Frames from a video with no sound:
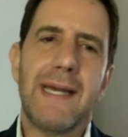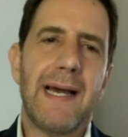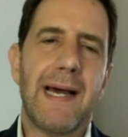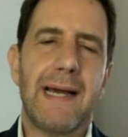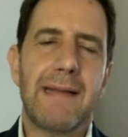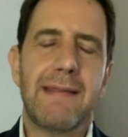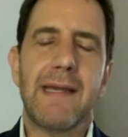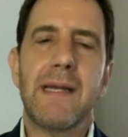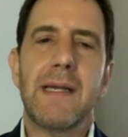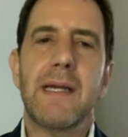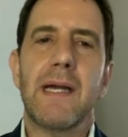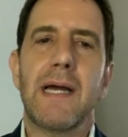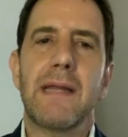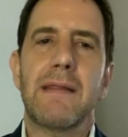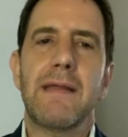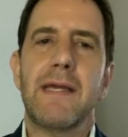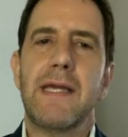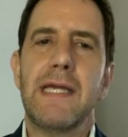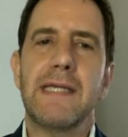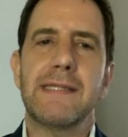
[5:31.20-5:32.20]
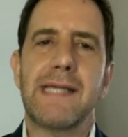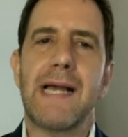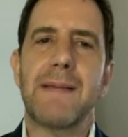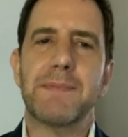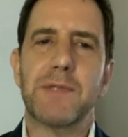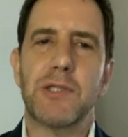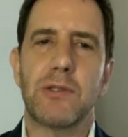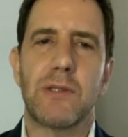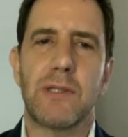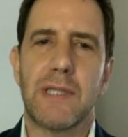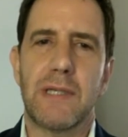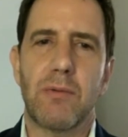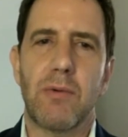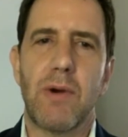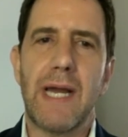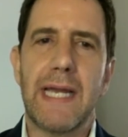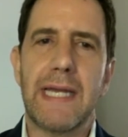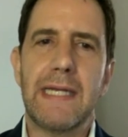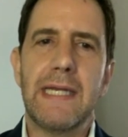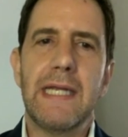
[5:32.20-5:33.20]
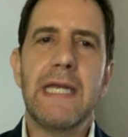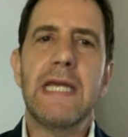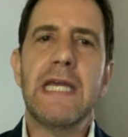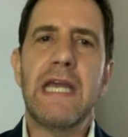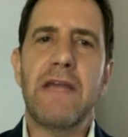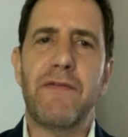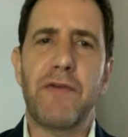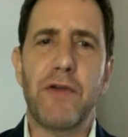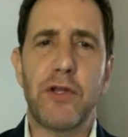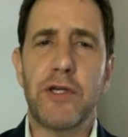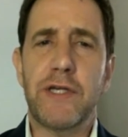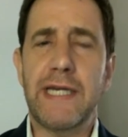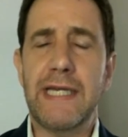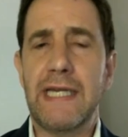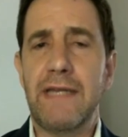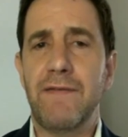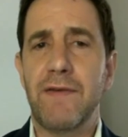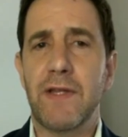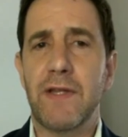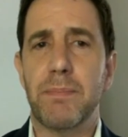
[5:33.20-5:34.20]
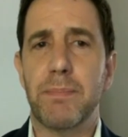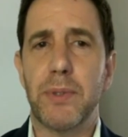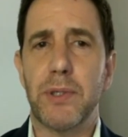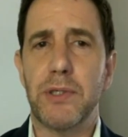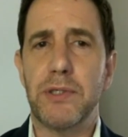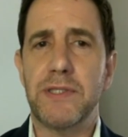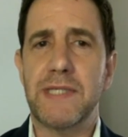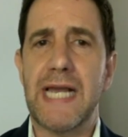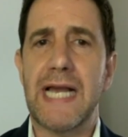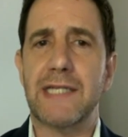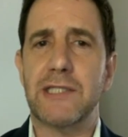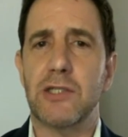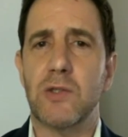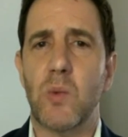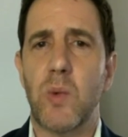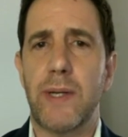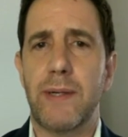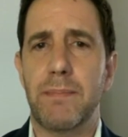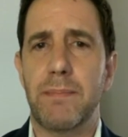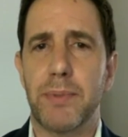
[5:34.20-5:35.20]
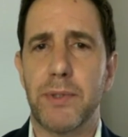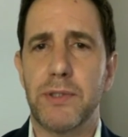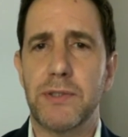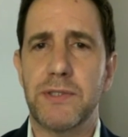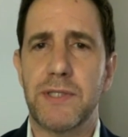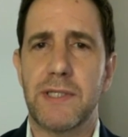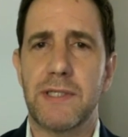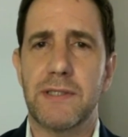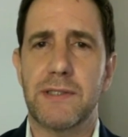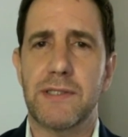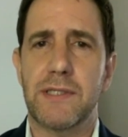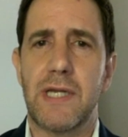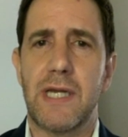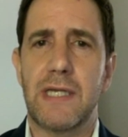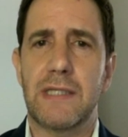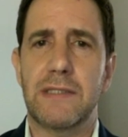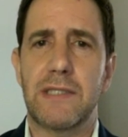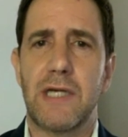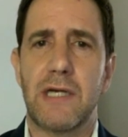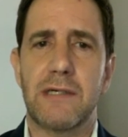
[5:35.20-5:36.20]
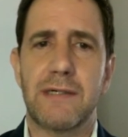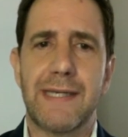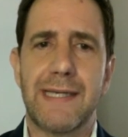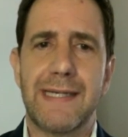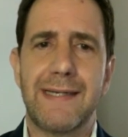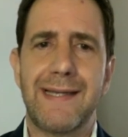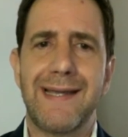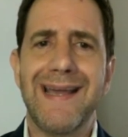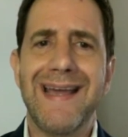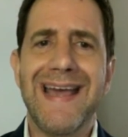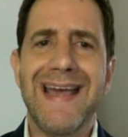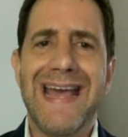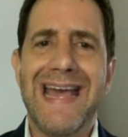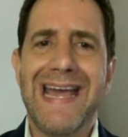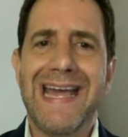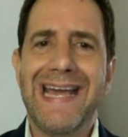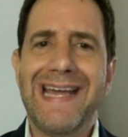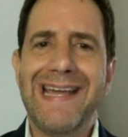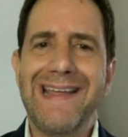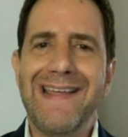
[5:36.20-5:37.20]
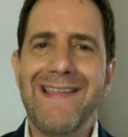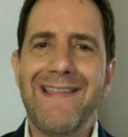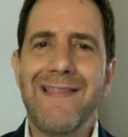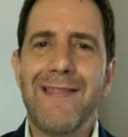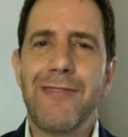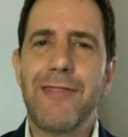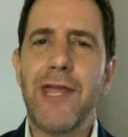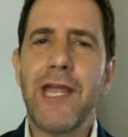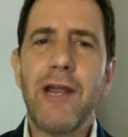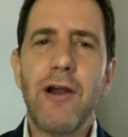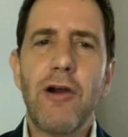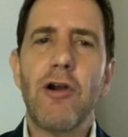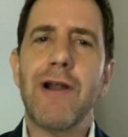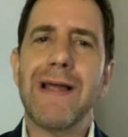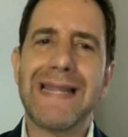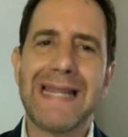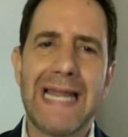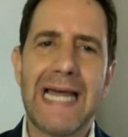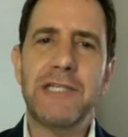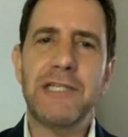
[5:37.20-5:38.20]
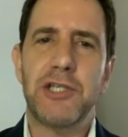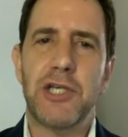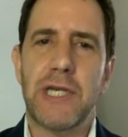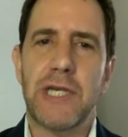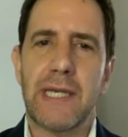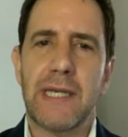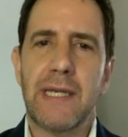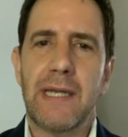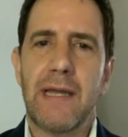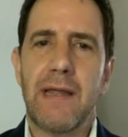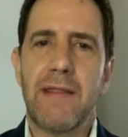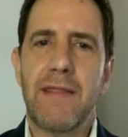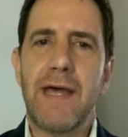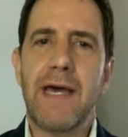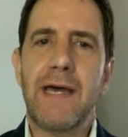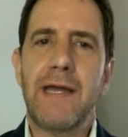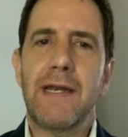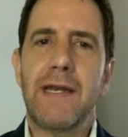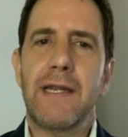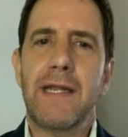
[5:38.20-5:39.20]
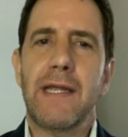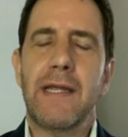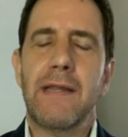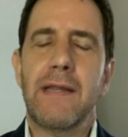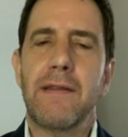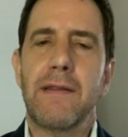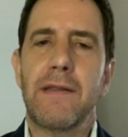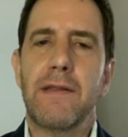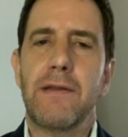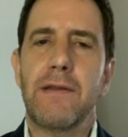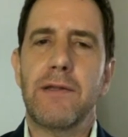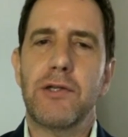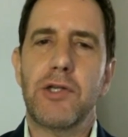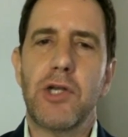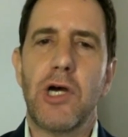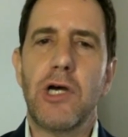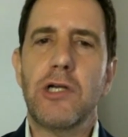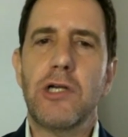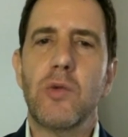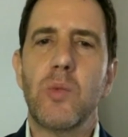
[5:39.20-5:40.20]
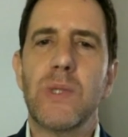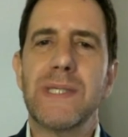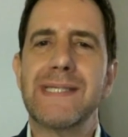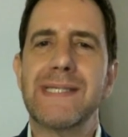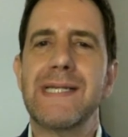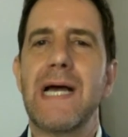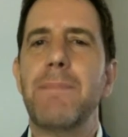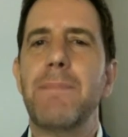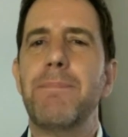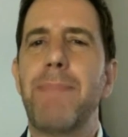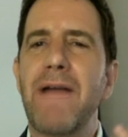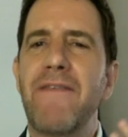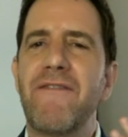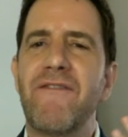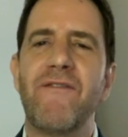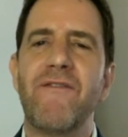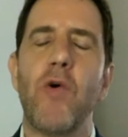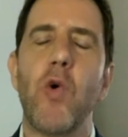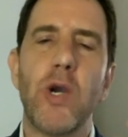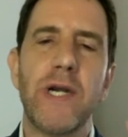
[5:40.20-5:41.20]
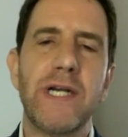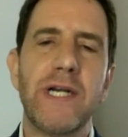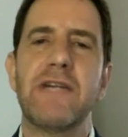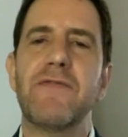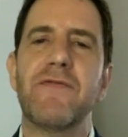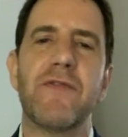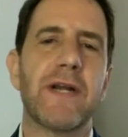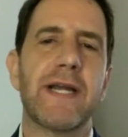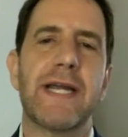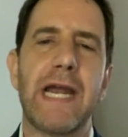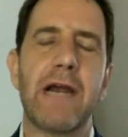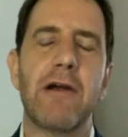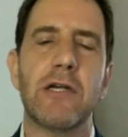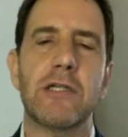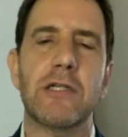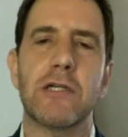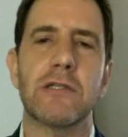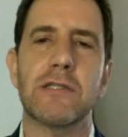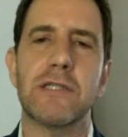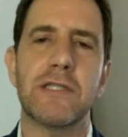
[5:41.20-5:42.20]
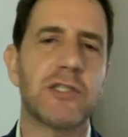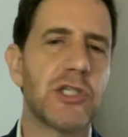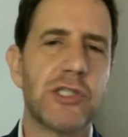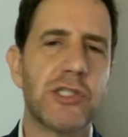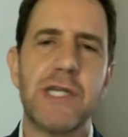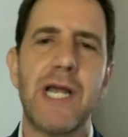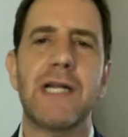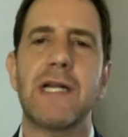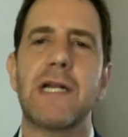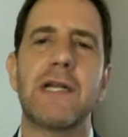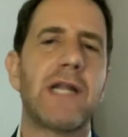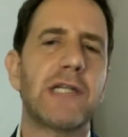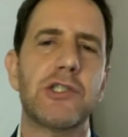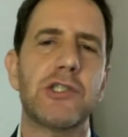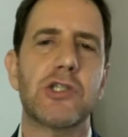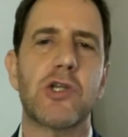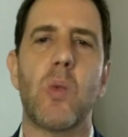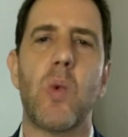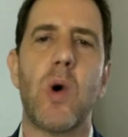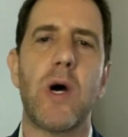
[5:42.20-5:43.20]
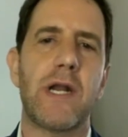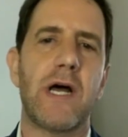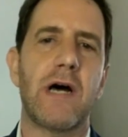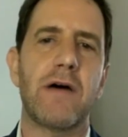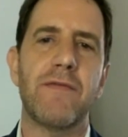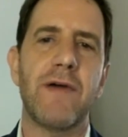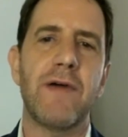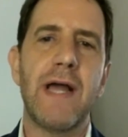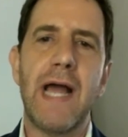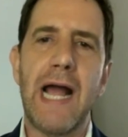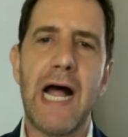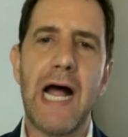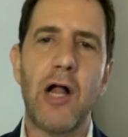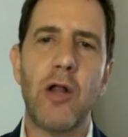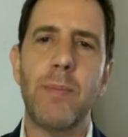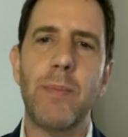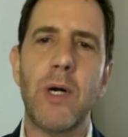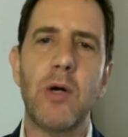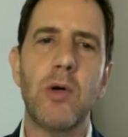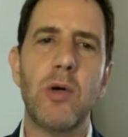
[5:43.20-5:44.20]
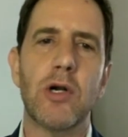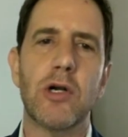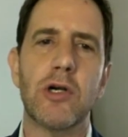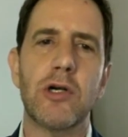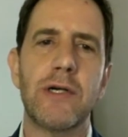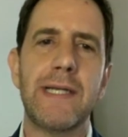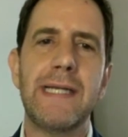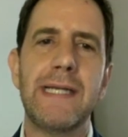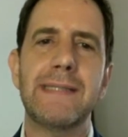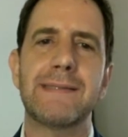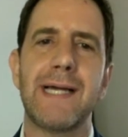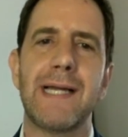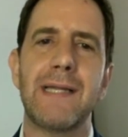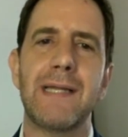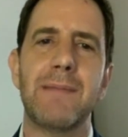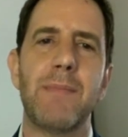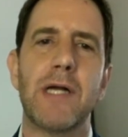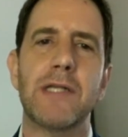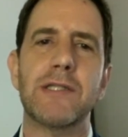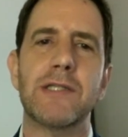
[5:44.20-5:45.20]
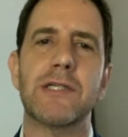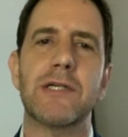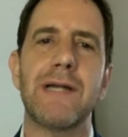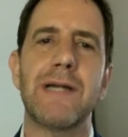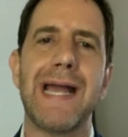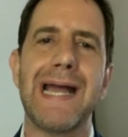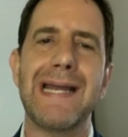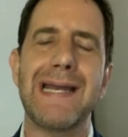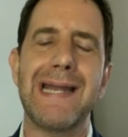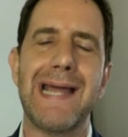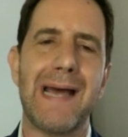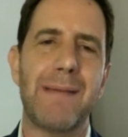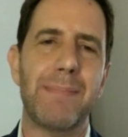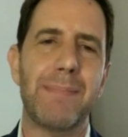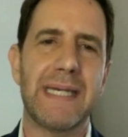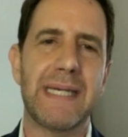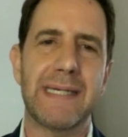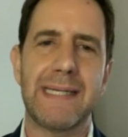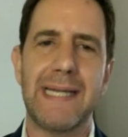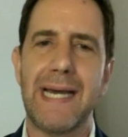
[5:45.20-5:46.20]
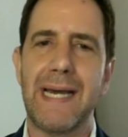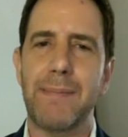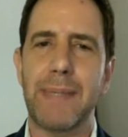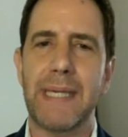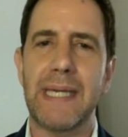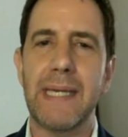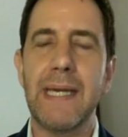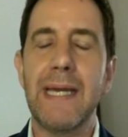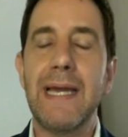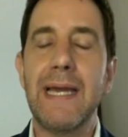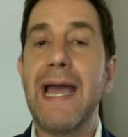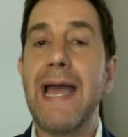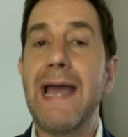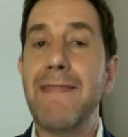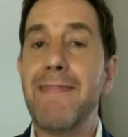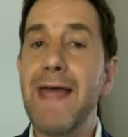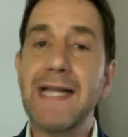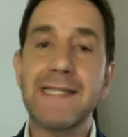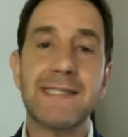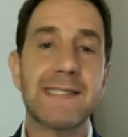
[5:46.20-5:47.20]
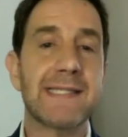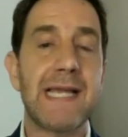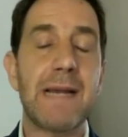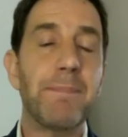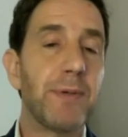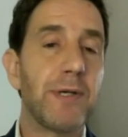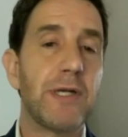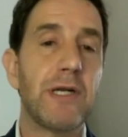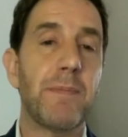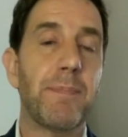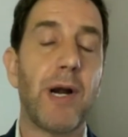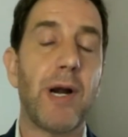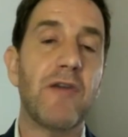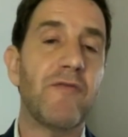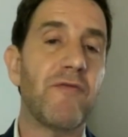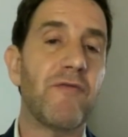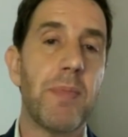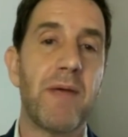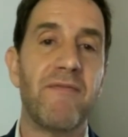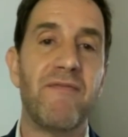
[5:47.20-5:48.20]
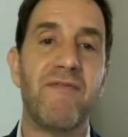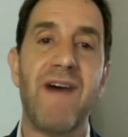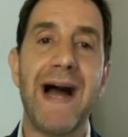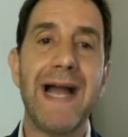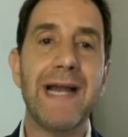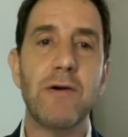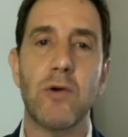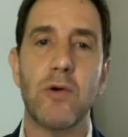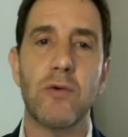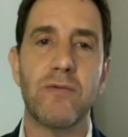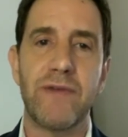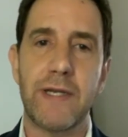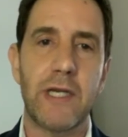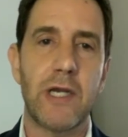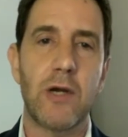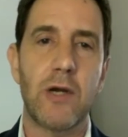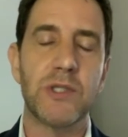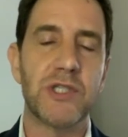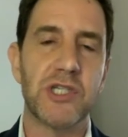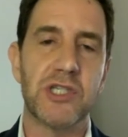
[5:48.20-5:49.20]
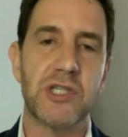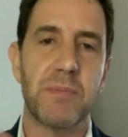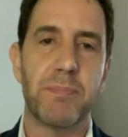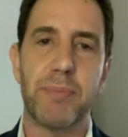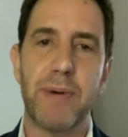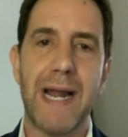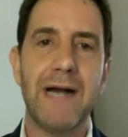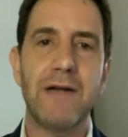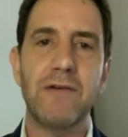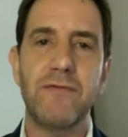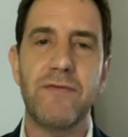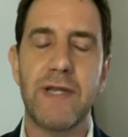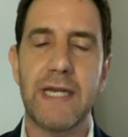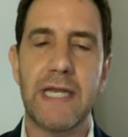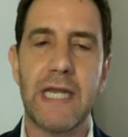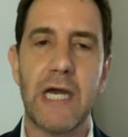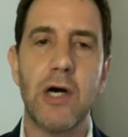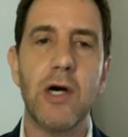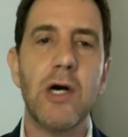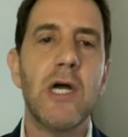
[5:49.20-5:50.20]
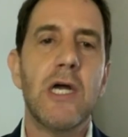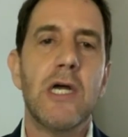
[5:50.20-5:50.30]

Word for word: yeah. I think I think he's absolutely right. If you look at even the Burns action, Quentin Burns and his uh, daughter Kennedy, they are alleging that the, the daughter was snubbed by four different characters. It's just not not just a one-off. Elmo, Ernie, Telly Monster, and Abby Cadabby. And that's separate and apart from the viral video, which is the Brown video.